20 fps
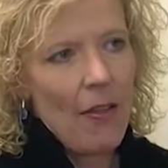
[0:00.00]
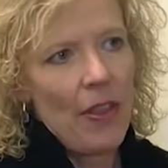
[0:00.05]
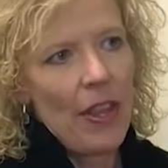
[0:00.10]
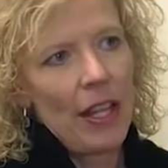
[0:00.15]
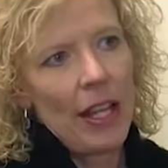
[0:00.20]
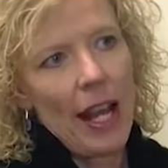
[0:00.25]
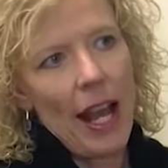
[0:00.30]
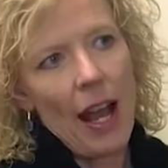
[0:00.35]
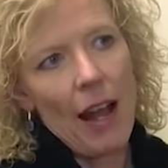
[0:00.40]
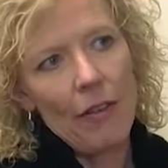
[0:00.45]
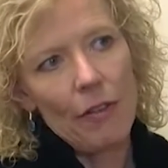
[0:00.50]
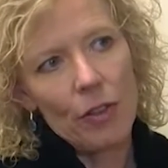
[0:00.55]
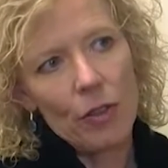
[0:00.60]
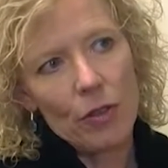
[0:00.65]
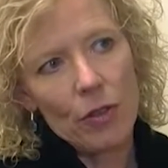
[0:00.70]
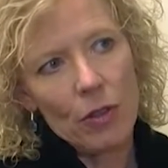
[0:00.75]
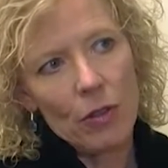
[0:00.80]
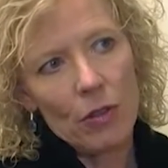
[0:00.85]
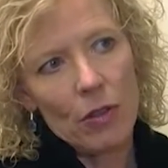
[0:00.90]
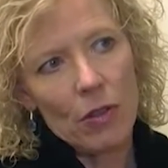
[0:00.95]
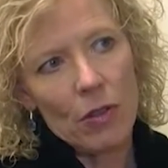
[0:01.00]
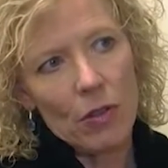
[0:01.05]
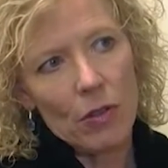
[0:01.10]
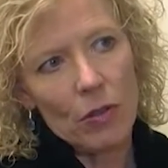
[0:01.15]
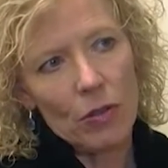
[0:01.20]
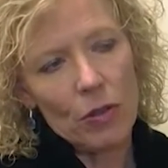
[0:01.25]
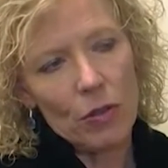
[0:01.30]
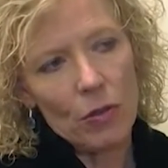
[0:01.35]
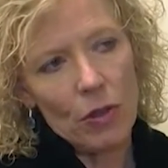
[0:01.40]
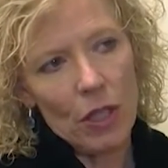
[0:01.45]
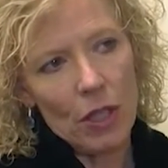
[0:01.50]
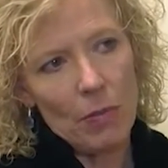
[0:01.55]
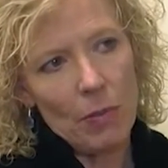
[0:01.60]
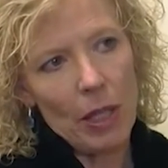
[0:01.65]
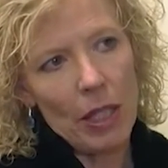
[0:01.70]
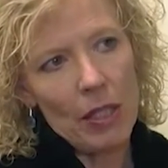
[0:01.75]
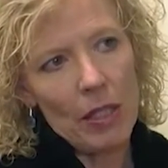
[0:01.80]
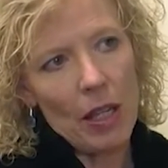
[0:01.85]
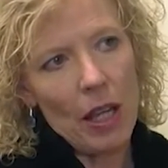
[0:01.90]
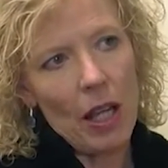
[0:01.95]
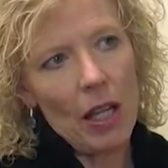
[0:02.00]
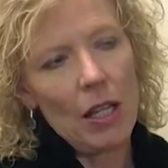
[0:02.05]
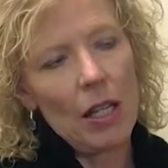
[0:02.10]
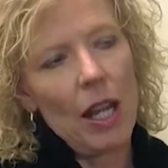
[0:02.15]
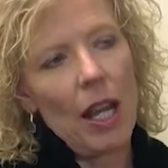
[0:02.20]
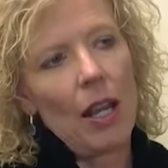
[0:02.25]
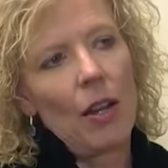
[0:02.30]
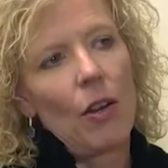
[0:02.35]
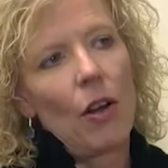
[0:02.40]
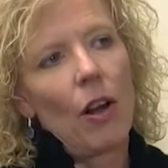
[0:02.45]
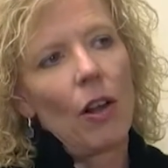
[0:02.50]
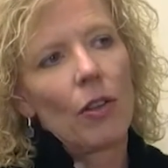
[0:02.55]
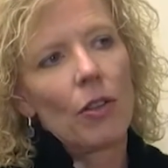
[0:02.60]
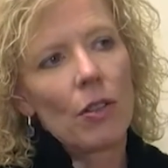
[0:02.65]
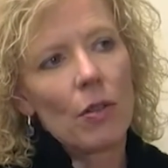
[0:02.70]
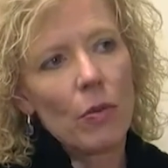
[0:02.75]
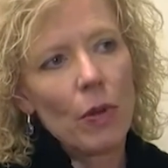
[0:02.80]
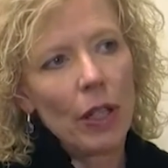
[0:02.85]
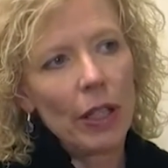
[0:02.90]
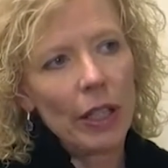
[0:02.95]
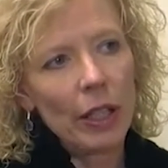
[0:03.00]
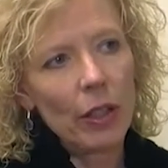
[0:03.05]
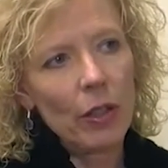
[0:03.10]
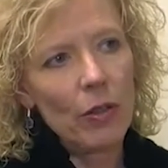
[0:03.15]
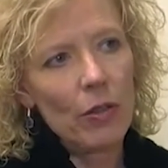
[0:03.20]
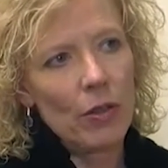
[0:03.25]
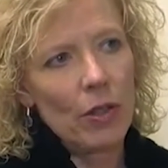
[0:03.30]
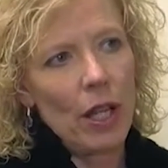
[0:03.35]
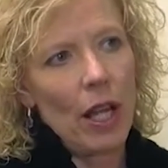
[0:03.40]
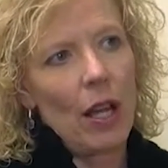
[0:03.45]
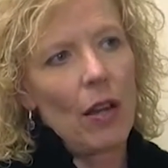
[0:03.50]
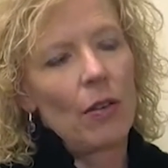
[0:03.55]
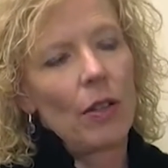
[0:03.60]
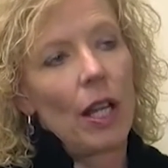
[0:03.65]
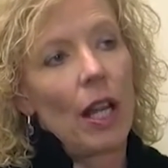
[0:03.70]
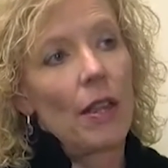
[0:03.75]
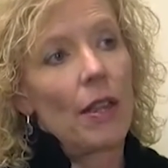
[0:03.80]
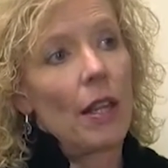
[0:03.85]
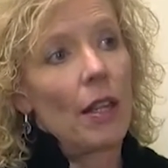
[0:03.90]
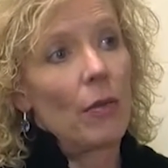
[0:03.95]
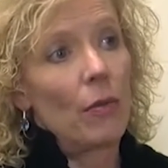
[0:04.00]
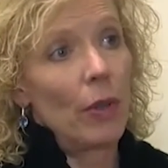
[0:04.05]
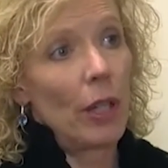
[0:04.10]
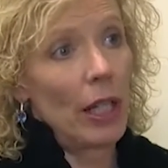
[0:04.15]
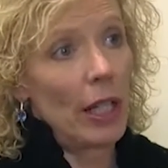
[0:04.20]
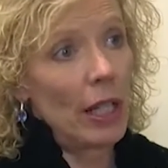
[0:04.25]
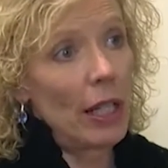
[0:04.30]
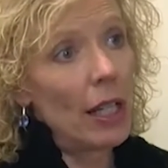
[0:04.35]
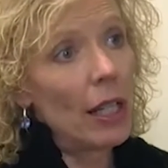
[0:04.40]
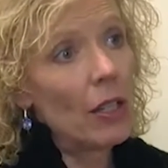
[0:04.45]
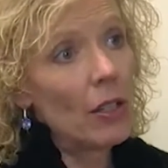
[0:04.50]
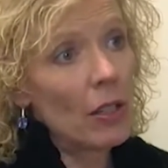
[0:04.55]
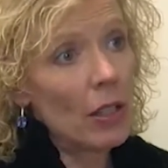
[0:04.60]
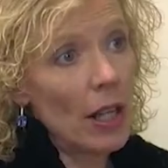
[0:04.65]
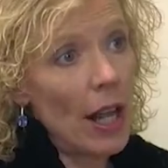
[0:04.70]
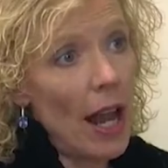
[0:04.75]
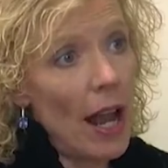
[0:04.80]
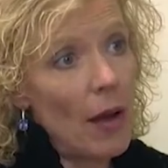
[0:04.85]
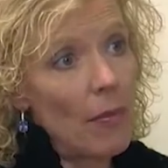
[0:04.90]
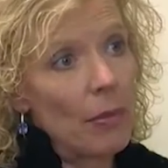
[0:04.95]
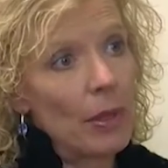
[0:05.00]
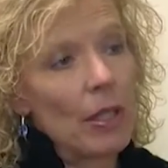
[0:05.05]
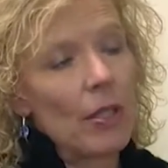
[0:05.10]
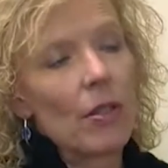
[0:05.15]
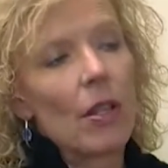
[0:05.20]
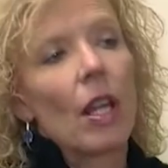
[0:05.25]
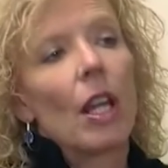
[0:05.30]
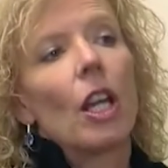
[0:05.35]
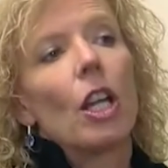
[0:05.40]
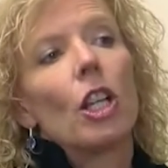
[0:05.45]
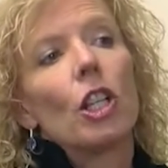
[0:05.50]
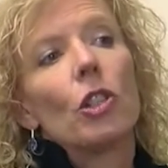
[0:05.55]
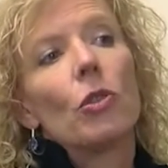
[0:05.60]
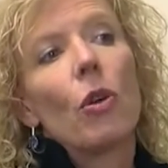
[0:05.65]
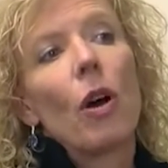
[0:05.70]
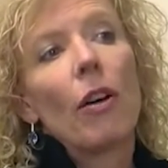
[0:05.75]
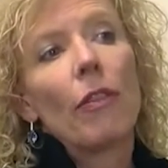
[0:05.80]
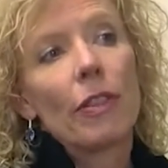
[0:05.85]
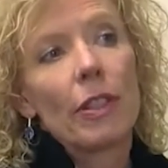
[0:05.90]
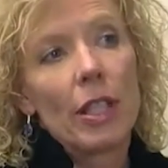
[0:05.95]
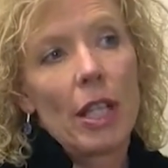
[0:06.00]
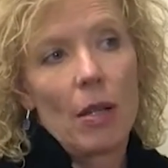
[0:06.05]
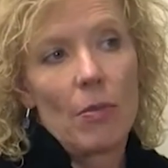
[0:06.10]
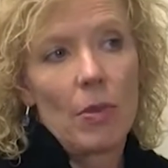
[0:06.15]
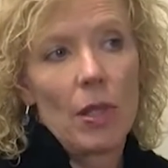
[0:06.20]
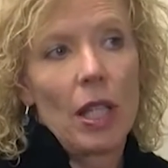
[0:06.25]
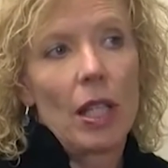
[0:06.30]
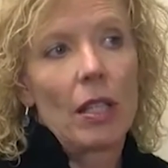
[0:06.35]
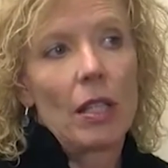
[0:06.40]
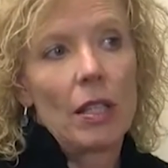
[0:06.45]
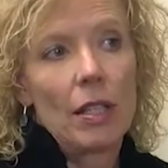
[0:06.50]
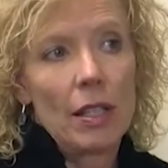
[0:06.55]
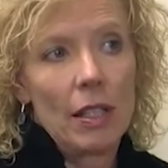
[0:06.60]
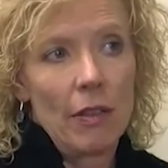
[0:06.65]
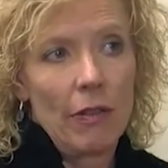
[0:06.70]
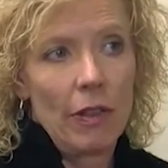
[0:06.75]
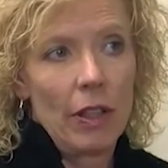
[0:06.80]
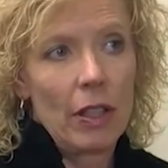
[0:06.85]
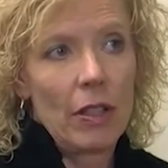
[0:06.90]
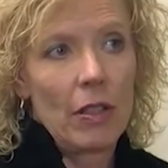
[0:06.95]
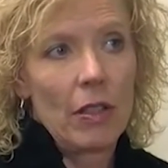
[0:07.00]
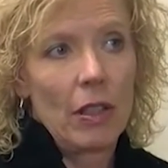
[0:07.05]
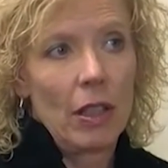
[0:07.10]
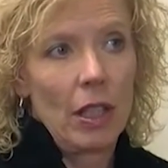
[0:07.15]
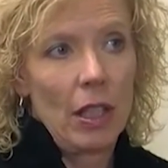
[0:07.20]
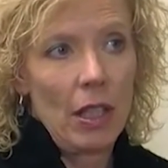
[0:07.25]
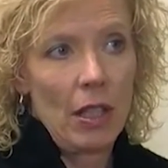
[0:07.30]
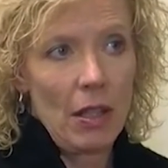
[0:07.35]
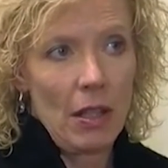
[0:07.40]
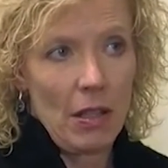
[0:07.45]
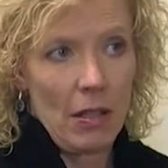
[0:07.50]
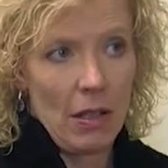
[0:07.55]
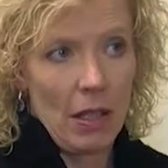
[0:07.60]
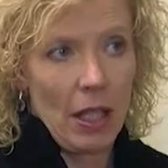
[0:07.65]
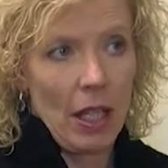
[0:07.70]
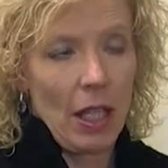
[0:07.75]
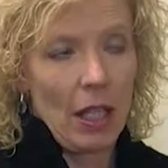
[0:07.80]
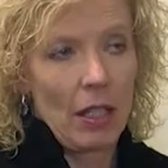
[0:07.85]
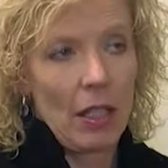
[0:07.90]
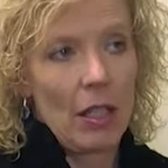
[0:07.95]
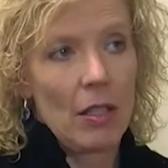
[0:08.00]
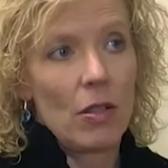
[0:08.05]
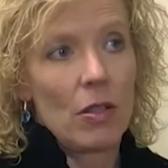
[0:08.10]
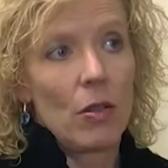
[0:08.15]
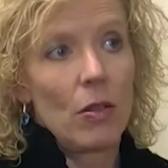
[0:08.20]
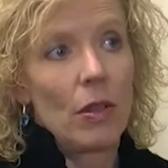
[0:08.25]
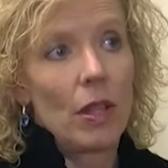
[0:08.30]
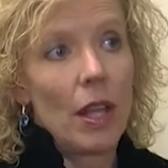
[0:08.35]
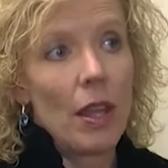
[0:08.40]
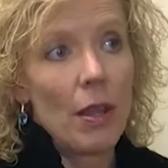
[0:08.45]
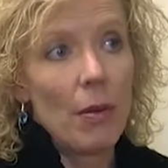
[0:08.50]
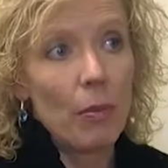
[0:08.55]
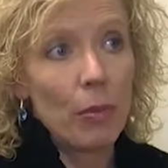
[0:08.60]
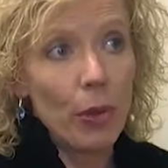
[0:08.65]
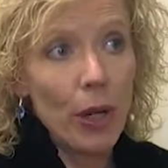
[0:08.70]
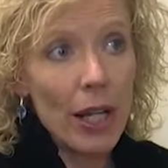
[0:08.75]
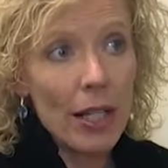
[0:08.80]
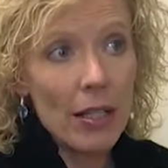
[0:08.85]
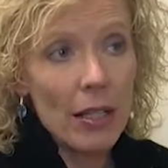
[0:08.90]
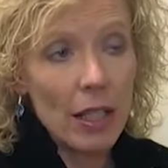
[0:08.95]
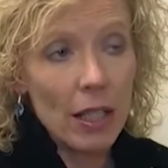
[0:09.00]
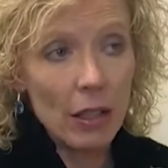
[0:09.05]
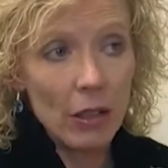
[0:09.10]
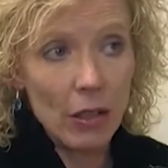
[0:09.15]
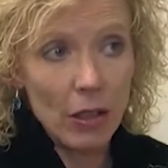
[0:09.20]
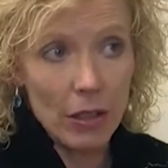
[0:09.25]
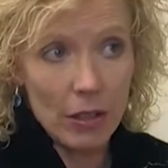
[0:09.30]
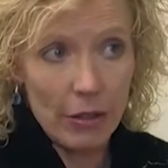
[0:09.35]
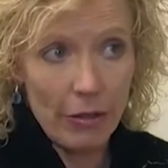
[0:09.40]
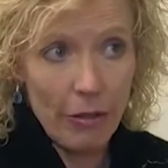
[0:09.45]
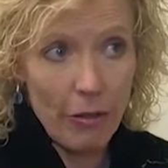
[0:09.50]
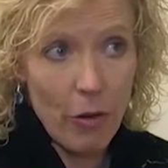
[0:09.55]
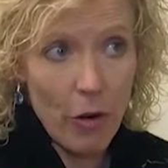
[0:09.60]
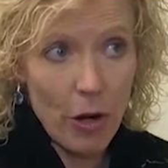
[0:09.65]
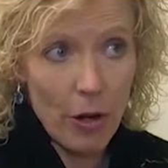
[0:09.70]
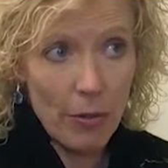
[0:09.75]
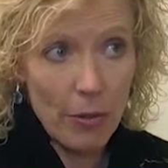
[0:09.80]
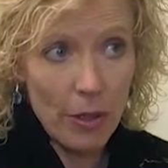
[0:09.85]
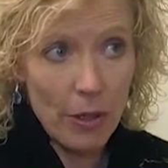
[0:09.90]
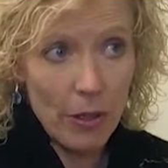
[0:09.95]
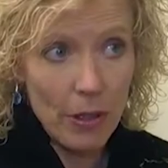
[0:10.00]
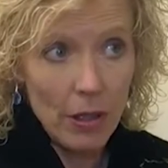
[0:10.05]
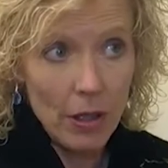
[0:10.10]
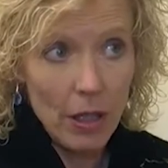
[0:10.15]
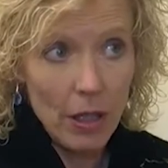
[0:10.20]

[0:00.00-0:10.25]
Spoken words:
then after the surgery's been done and all the swelling goes down and then radiation happens, you oftentimes get a divot in the skin, and so then the breast can look deformed.